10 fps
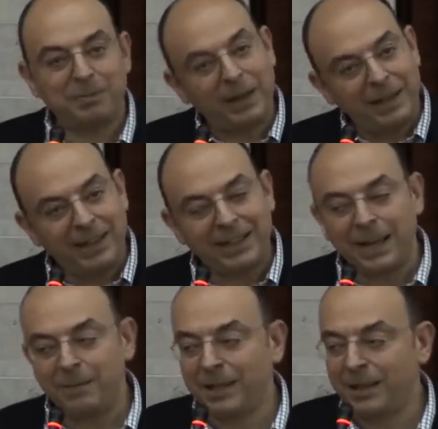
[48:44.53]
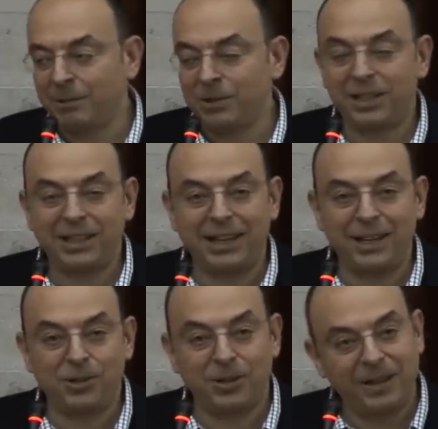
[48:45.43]
By the time that I was a
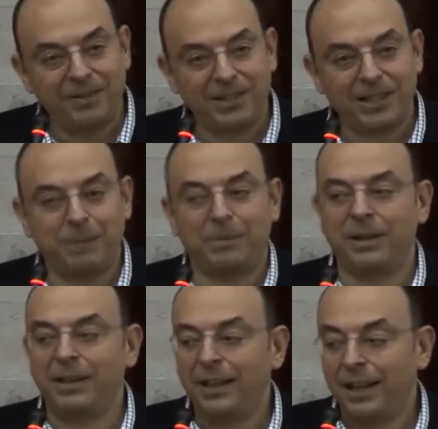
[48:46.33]
teenager, every summer,